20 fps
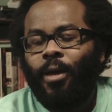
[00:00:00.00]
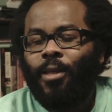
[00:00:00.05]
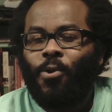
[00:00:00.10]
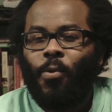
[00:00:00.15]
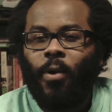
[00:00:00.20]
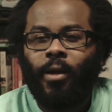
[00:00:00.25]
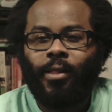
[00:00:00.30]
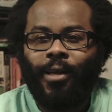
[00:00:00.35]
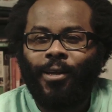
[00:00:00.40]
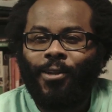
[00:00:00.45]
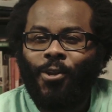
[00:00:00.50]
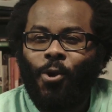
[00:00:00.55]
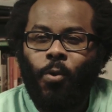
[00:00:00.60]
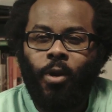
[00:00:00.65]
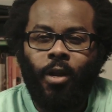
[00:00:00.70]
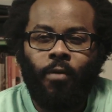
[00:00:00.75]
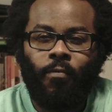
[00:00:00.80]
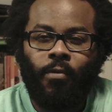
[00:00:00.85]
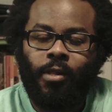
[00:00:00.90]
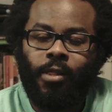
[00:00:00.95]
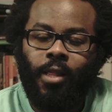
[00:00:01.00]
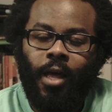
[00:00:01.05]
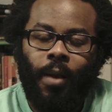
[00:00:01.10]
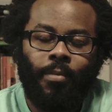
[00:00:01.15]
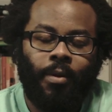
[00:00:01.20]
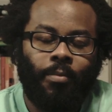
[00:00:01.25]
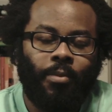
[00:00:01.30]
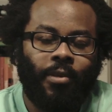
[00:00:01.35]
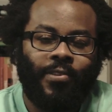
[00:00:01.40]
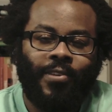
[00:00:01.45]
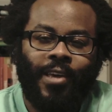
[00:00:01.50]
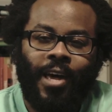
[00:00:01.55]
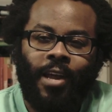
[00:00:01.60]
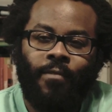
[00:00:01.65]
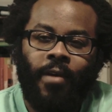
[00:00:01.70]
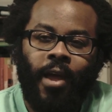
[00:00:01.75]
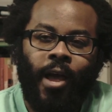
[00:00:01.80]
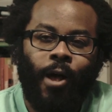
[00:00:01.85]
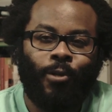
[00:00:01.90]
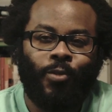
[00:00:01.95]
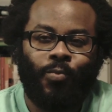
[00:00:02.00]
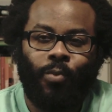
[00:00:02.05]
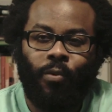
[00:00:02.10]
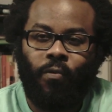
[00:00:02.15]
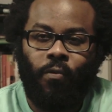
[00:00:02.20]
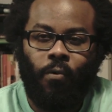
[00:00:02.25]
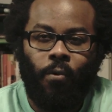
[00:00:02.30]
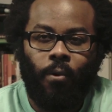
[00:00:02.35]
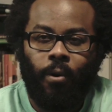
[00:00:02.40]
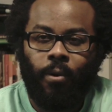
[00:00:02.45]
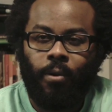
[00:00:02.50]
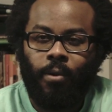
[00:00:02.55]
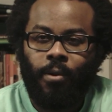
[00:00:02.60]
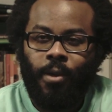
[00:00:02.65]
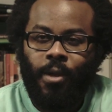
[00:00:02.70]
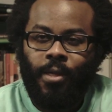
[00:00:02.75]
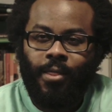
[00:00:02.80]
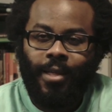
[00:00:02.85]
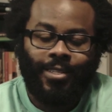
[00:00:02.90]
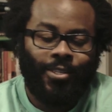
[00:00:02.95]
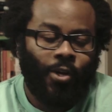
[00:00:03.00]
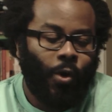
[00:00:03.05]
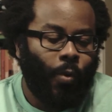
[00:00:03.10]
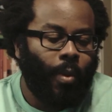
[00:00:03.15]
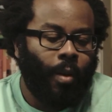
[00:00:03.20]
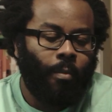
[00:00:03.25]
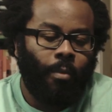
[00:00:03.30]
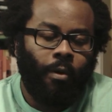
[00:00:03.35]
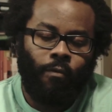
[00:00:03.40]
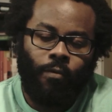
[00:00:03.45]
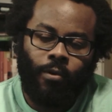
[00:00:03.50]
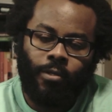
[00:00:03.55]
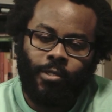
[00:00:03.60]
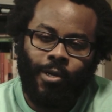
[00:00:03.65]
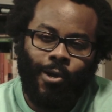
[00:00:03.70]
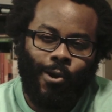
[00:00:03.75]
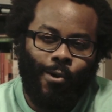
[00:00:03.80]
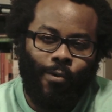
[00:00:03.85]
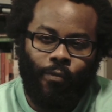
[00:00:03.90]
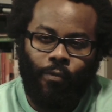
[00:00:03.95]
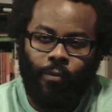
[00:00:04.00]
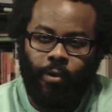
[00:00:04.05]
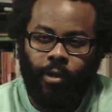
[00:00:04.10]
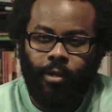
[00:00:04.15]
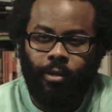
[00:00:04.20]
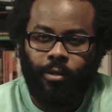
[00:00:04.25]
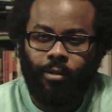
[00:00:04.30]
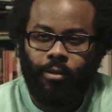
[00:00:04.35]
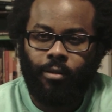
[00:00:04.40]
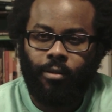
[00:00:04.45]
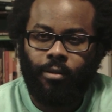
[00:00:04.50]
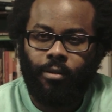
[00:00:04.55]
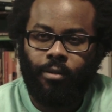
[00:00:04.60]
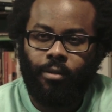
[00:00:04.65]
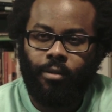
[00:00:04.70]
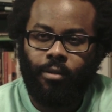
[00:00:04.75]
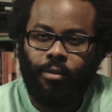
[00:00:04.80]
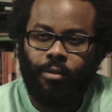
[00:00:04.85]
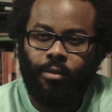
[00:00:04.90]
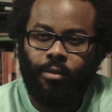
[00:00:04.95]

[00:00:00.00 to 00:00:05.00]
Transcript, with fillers: Man, you act like no one ever climbed up the side of a house before. That's how I met my first girlfriend. Yeah.